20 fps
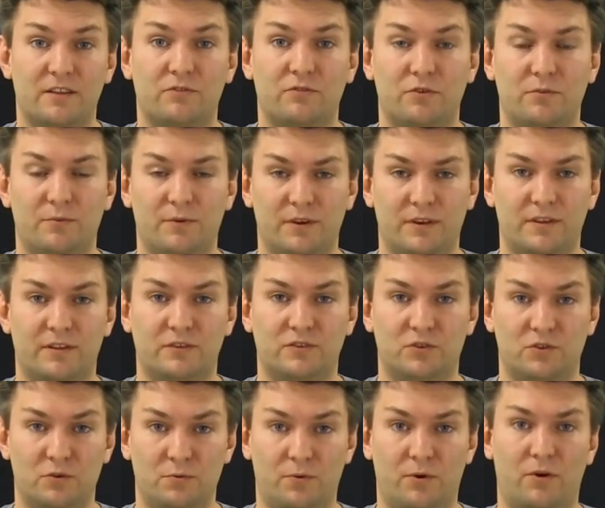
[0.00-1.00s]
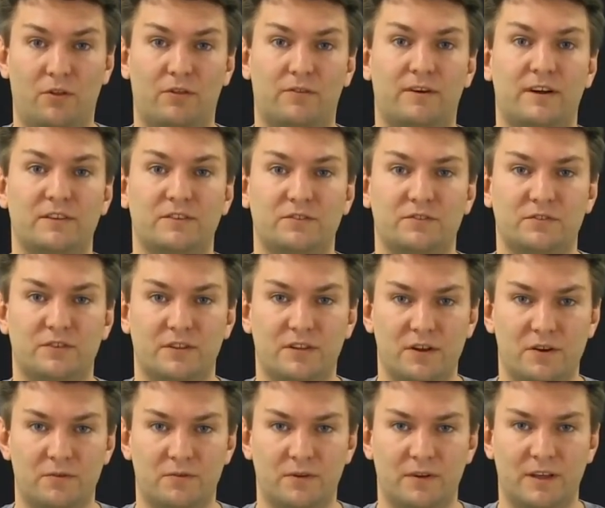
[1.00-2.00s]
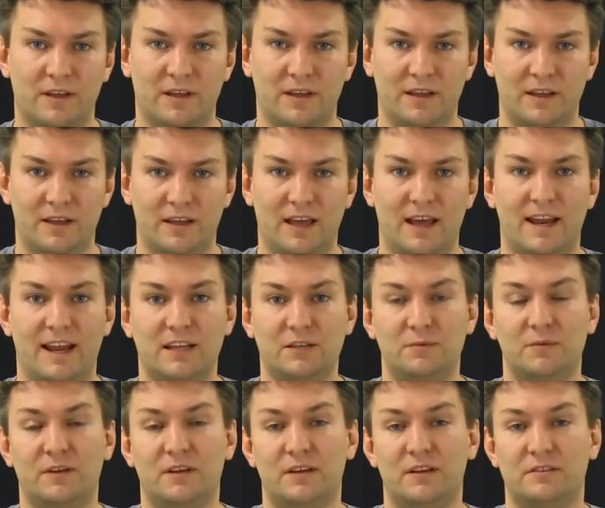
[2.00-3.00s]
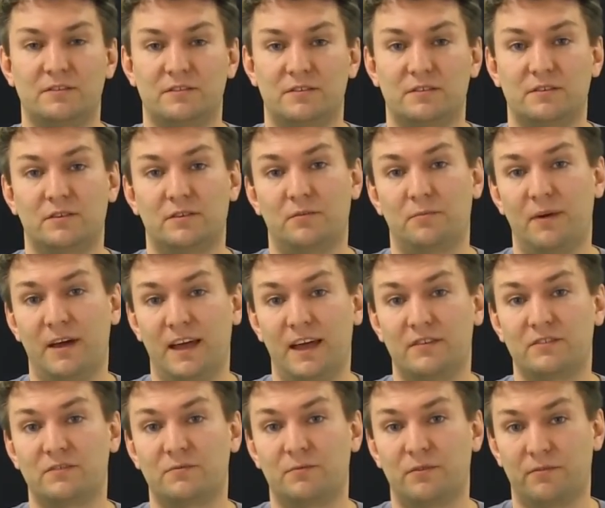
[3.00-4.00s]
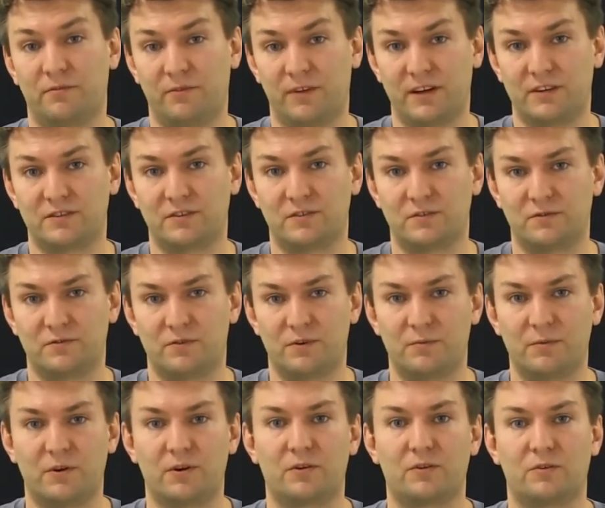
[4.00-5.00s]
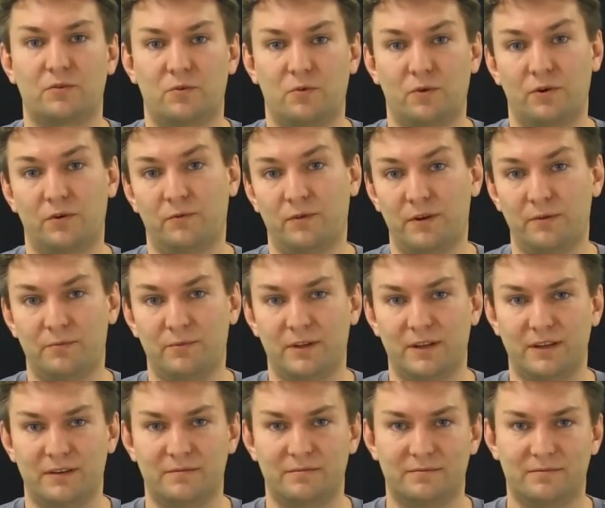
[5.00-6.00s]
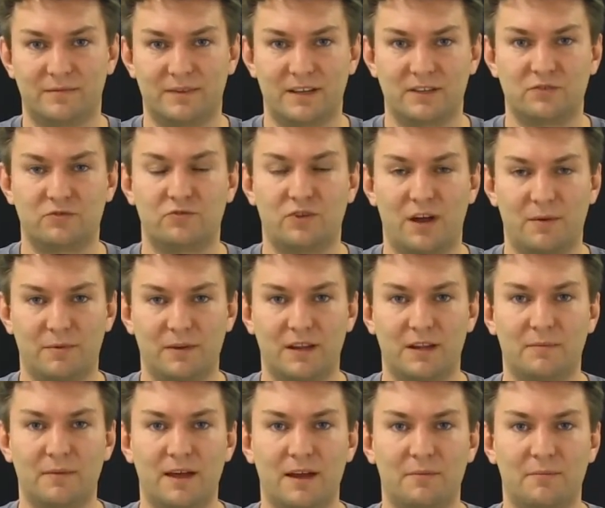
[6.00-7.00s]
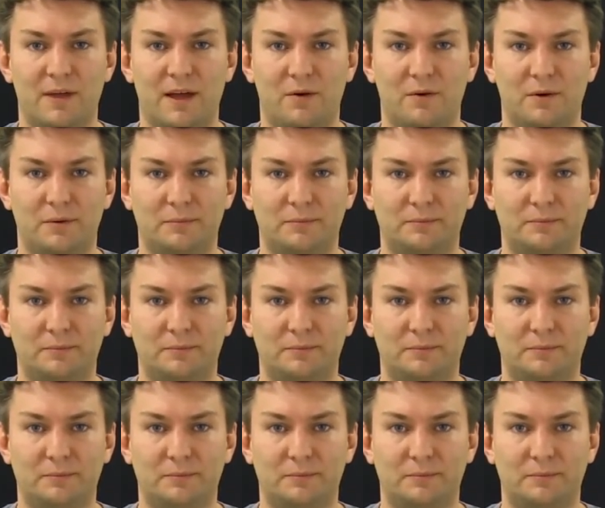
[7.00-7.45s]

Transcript: throughput of the two polarizers alone, and that's because you may have some reflections from your quarter wave plate. That's dropping the amount of power.